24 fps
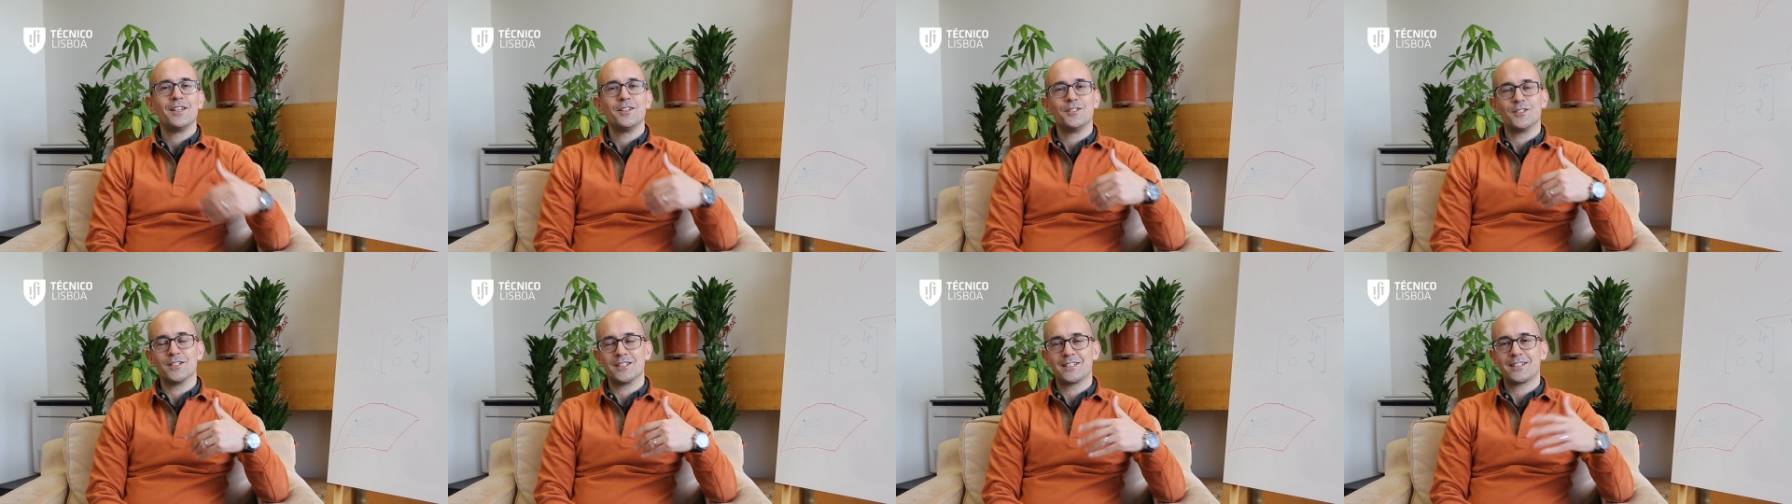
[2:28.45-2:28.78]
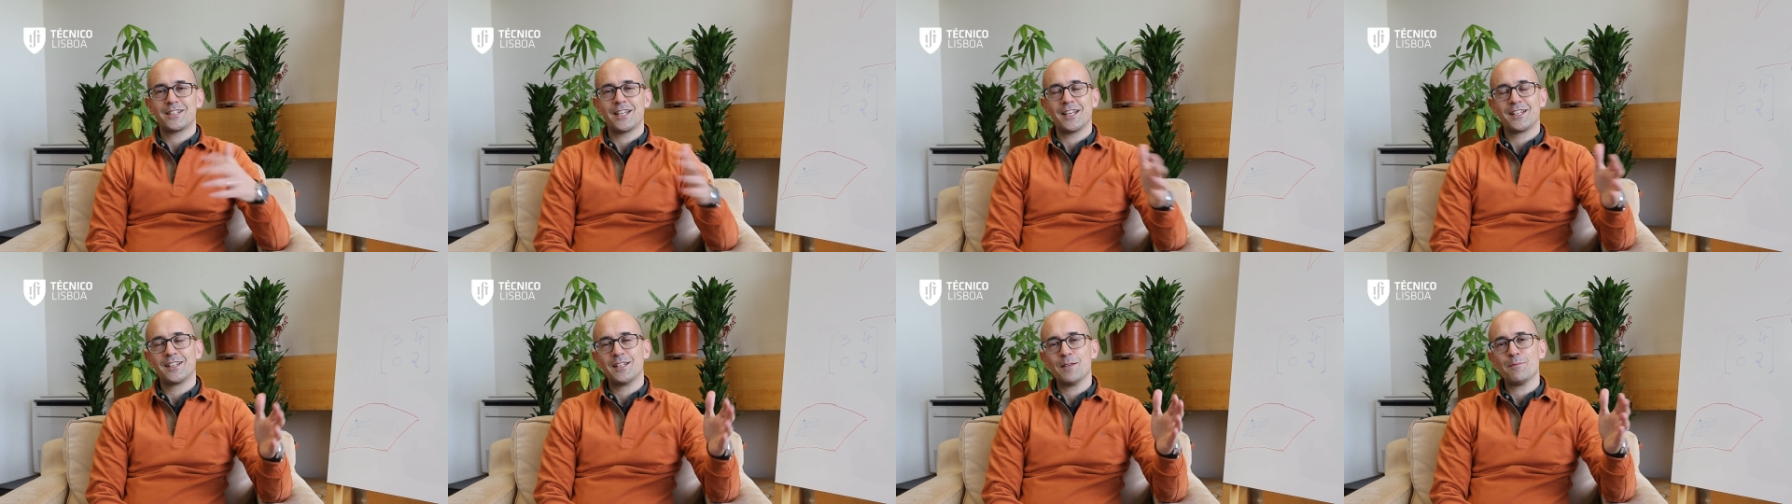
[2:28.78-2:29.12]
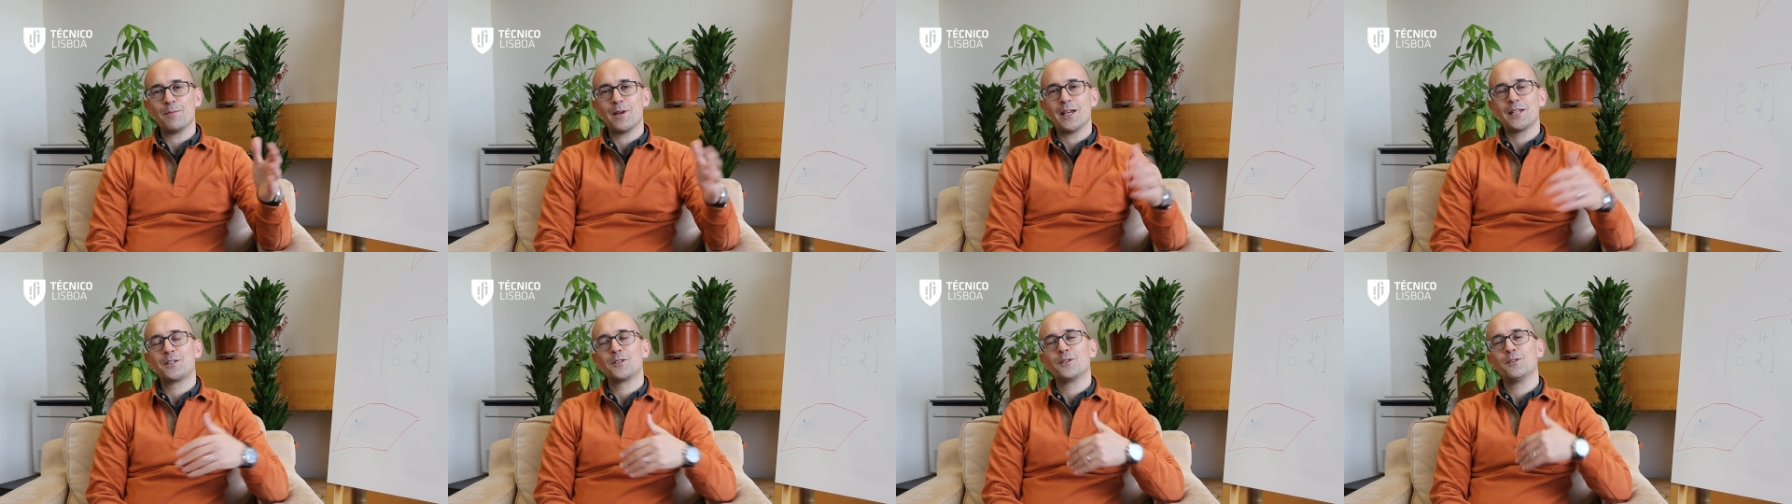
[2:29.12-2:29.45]
Just take the
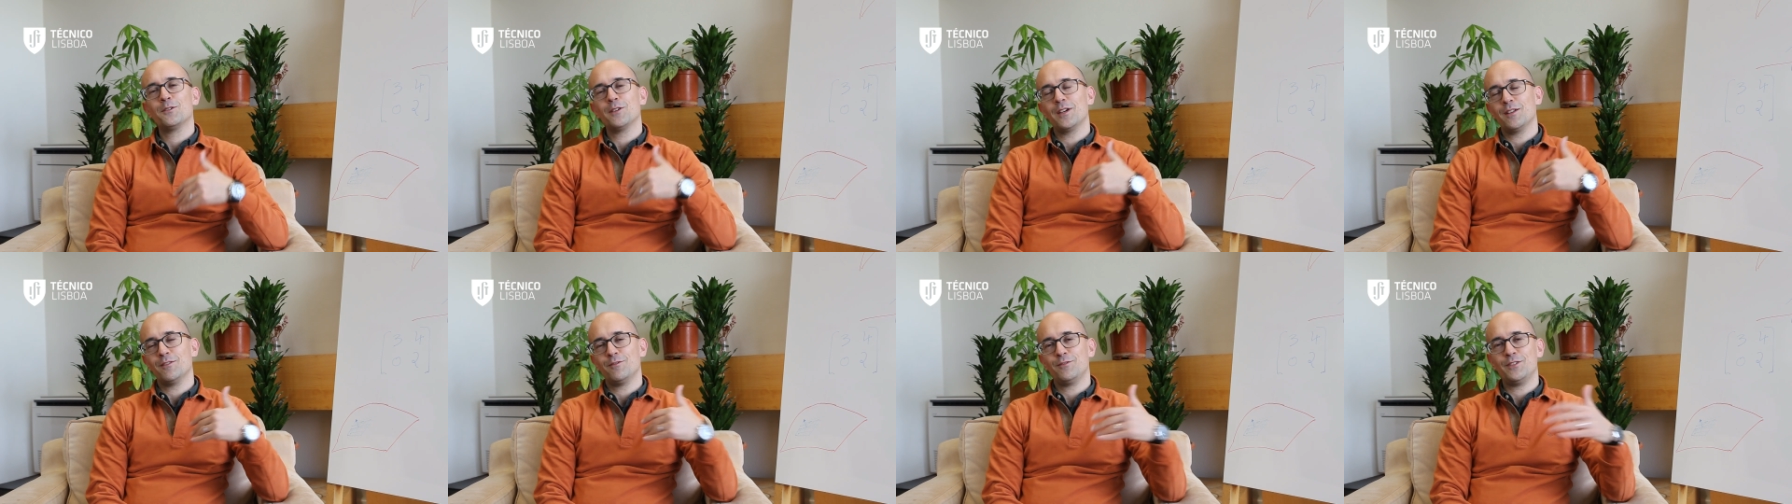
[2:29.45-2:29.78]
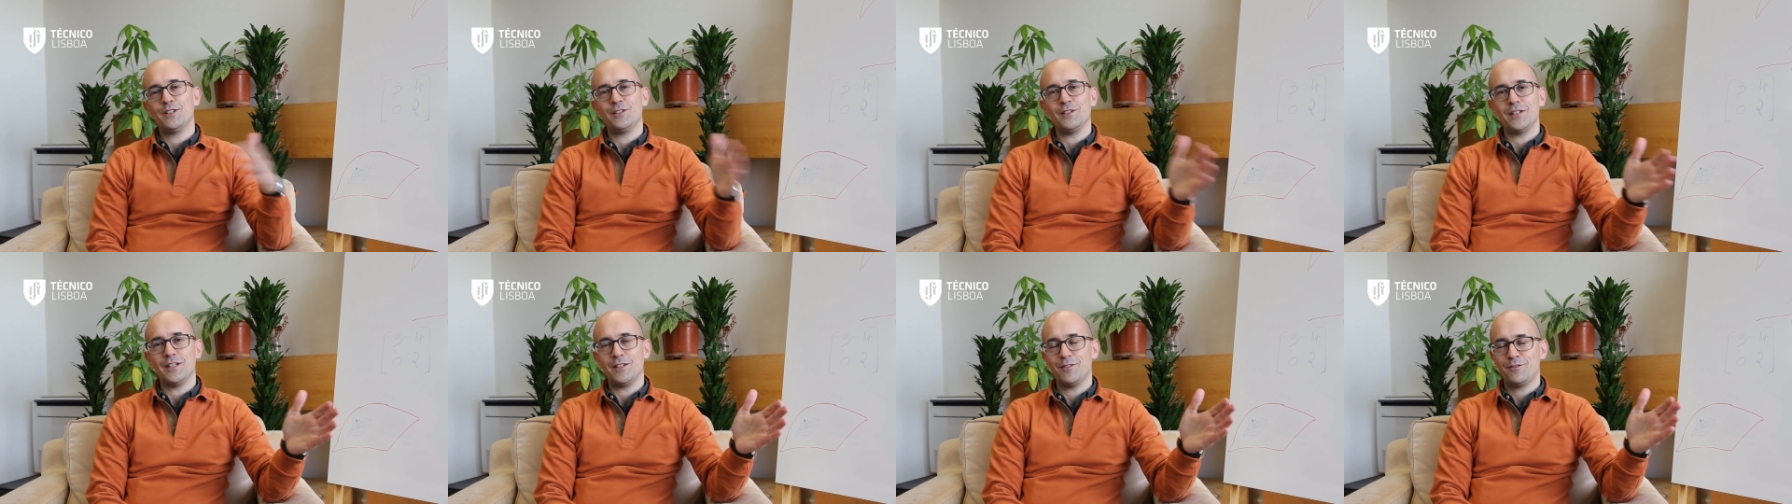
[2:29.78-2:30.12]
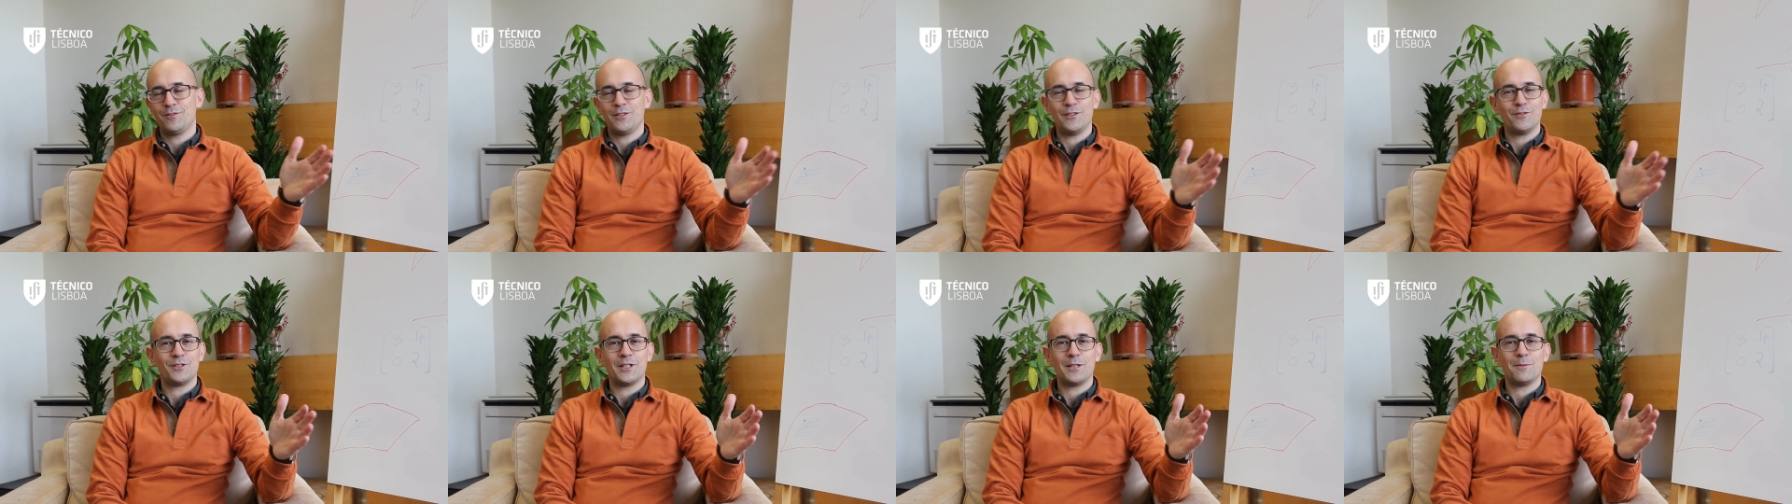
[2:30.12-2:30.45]
metro and in
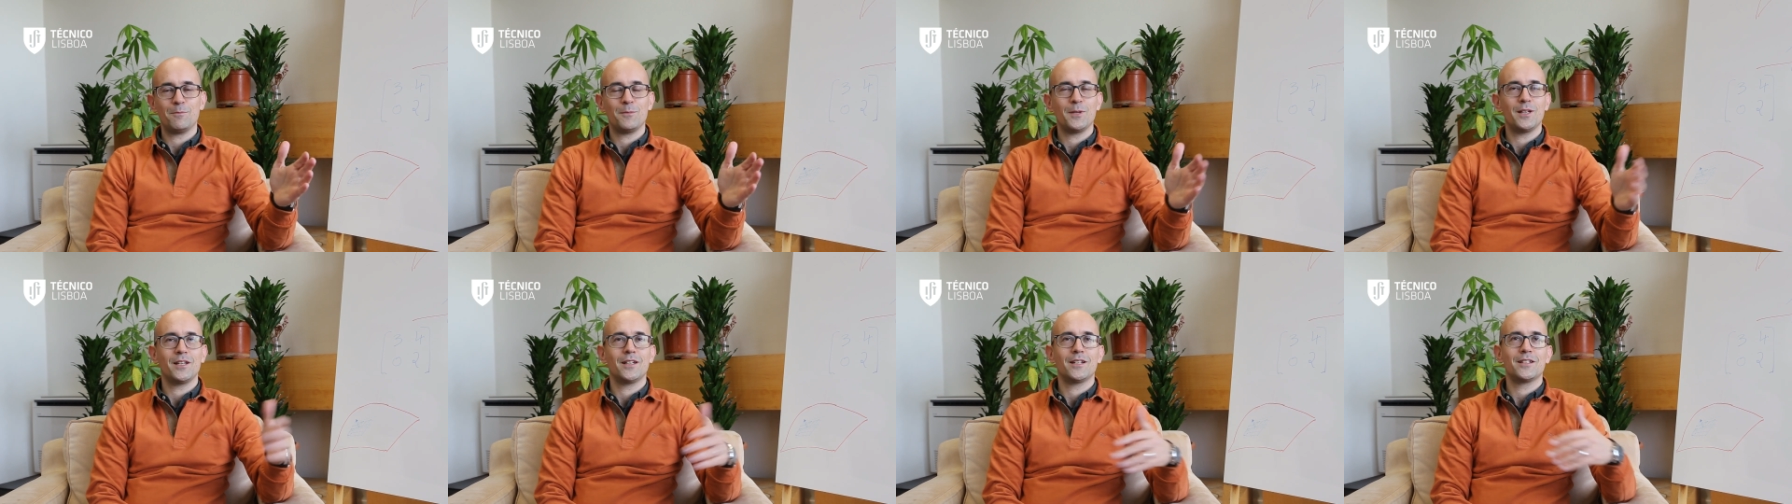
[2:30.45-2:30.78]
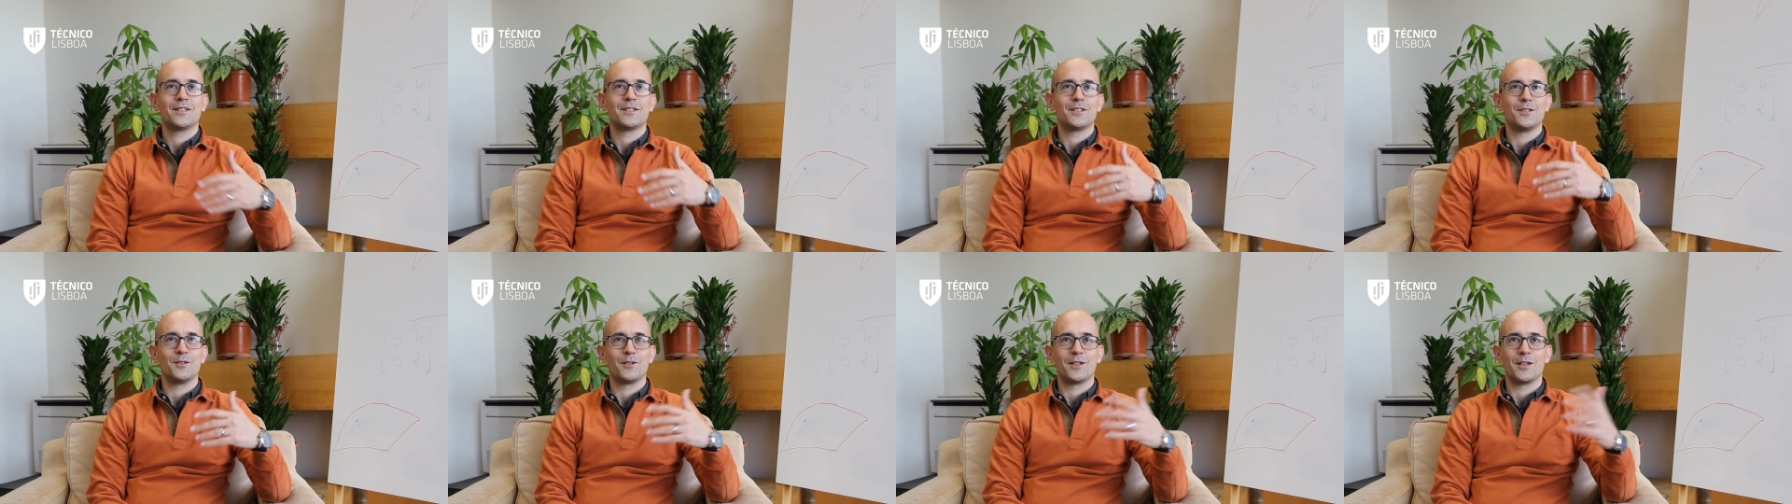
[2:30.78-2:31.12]
15 minutes,